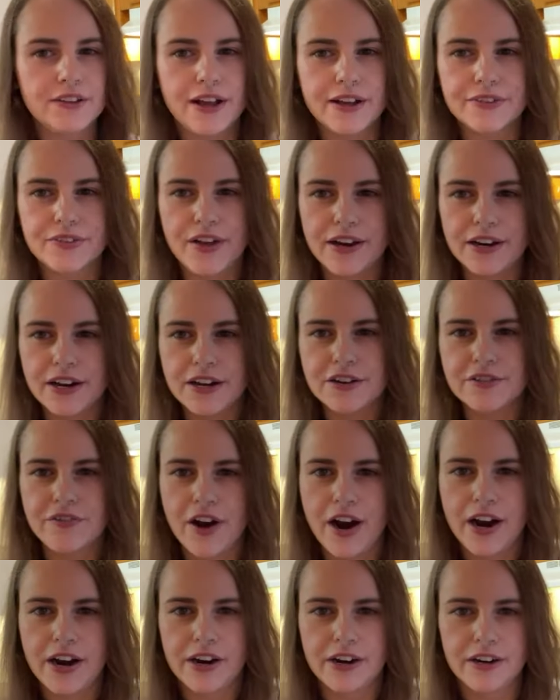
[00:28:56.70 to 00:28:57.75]
like that air
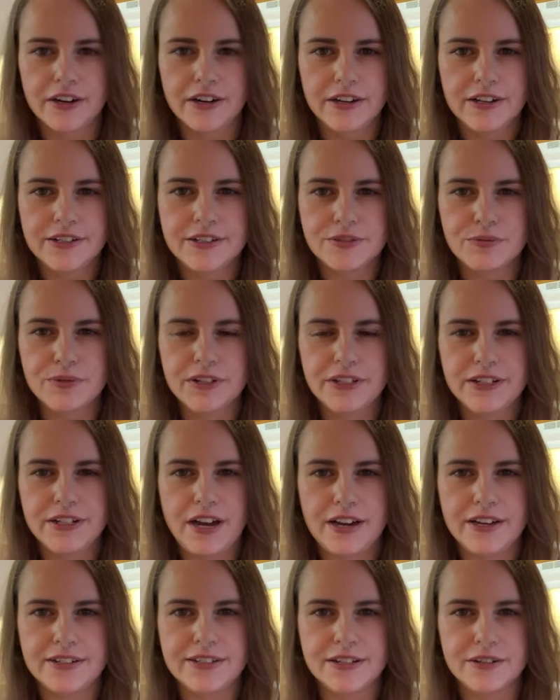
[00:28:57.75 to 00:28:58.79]
fryer. It's really
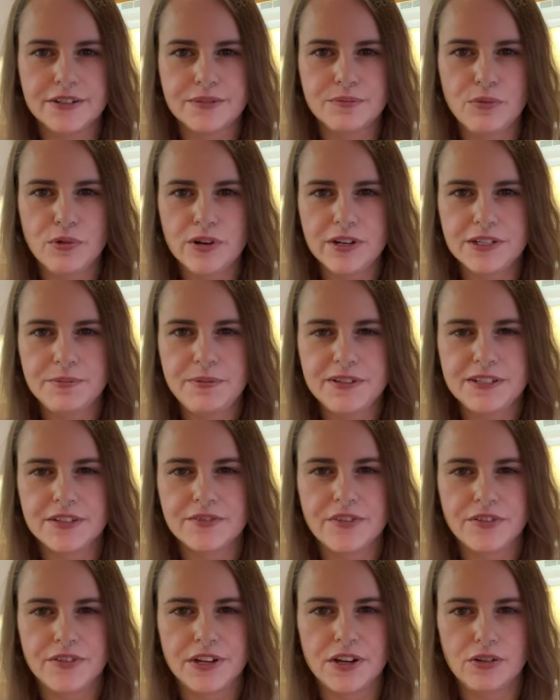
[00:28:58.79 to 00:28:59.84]
nice. It's more
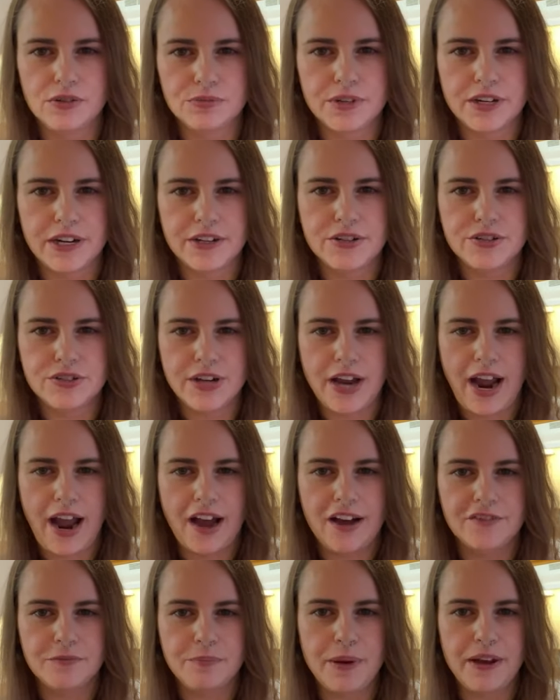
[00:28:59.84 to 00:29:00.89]
expensive than the old one I used to
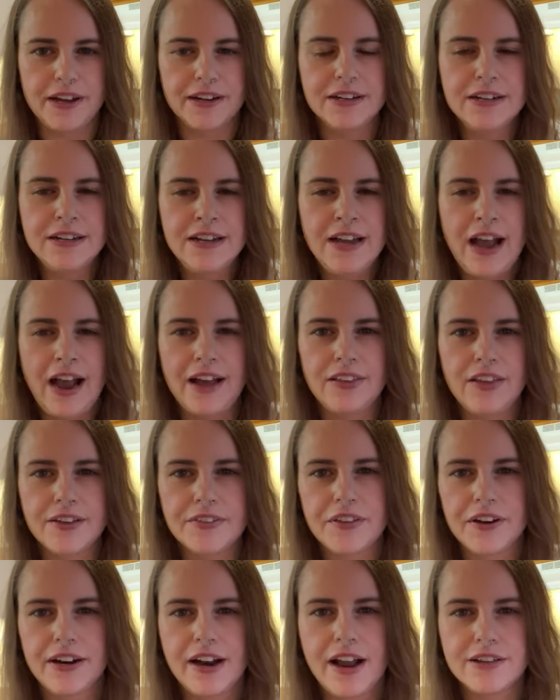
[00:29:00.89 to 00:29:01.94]
have, but I
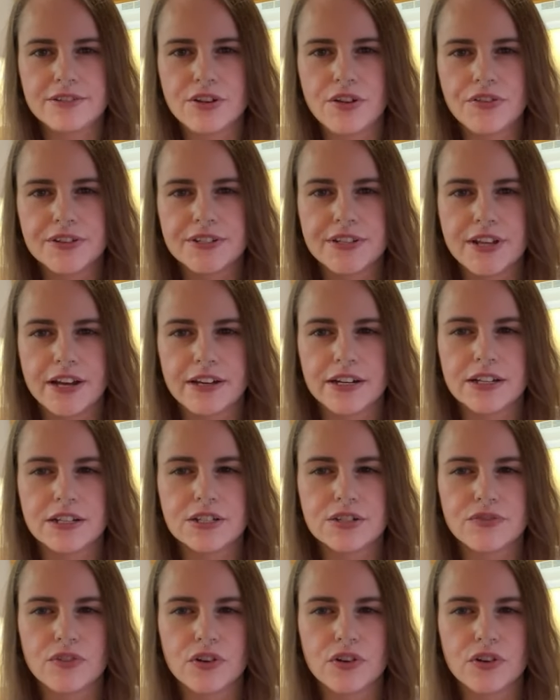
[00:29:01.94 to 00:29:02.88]
like that it has all the settings